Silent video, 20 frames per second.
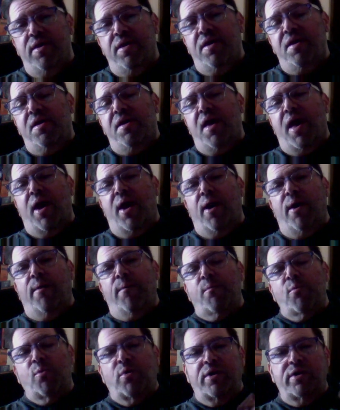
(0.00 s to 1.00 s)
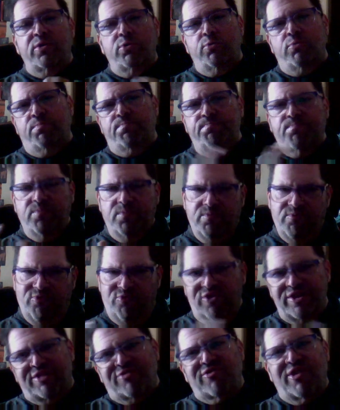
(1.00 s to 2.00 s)
Want to do
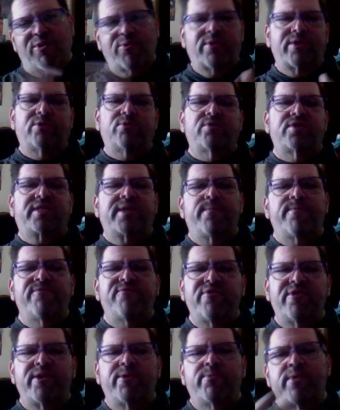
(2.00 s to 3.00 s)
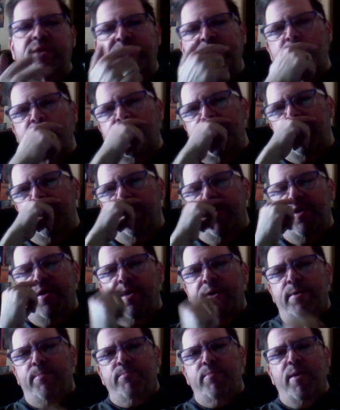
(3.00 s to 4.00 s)
first of all, I want to do a separate video anyway,
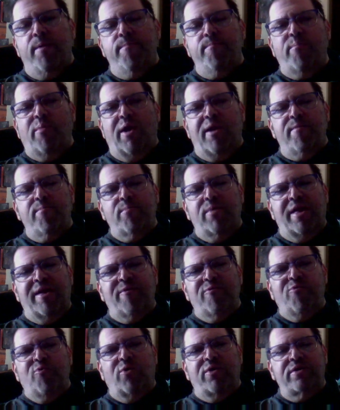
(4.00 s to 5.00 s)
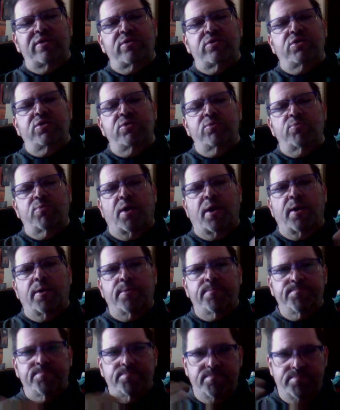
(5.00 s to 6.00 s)
but I wanted to
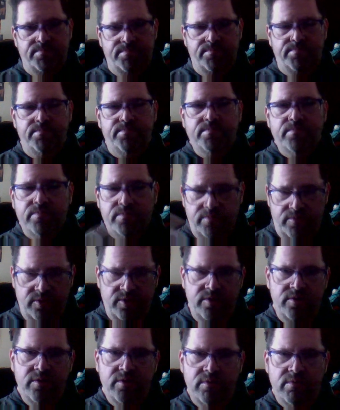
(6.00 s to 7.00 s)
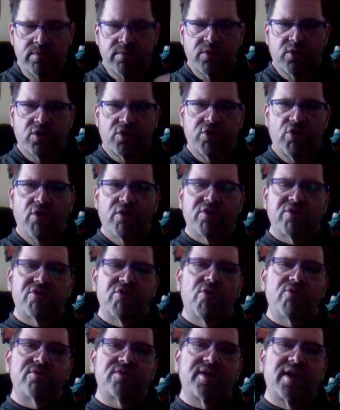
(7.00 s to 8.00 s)

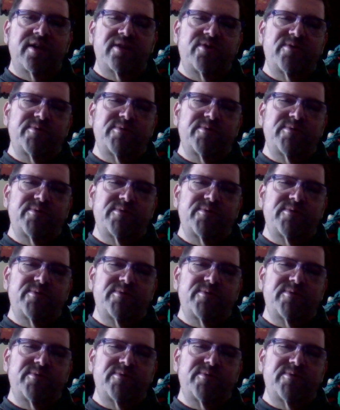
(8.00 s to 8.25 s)
close that